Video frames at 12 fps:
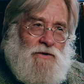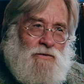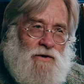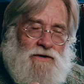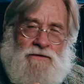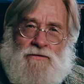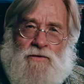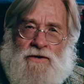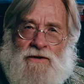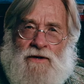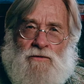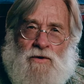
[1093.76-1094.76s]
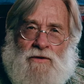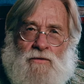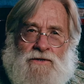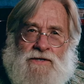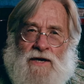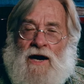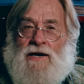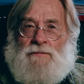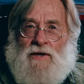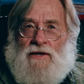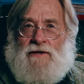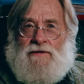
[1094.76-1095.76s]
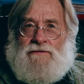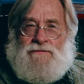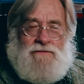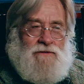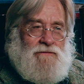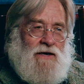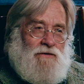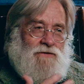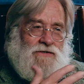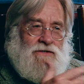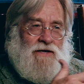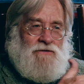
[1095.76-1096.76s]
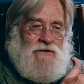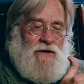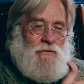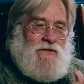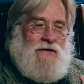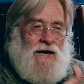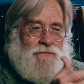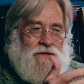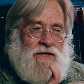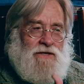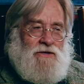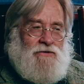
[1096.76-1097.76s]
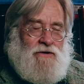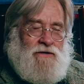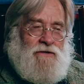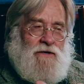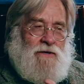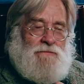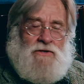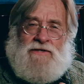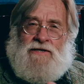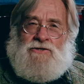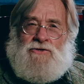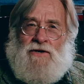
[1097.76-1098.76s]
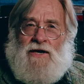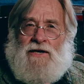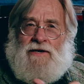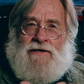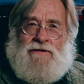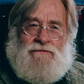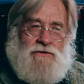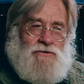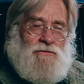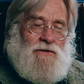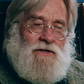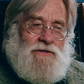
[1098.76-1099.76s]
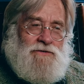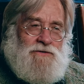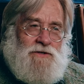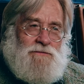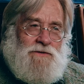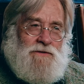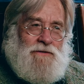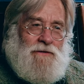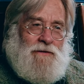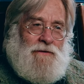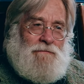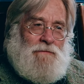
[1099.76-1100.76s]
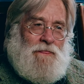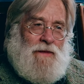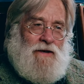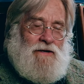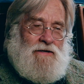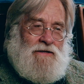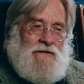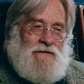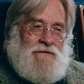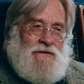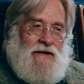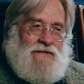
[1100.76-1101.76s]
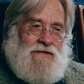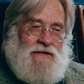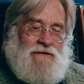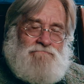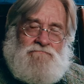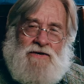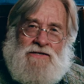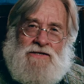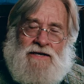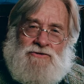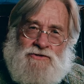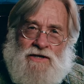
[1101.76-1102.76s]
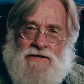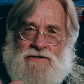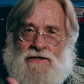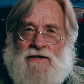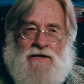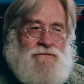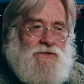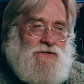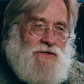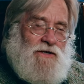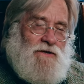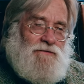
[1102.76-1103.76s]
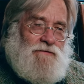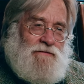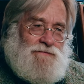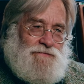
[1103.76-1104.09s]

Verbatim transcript: what are, what are the what, what's the I play? How does how, what's happening in here that pertains to I and visual relationships? Uh, as a as an exercise in and of itself.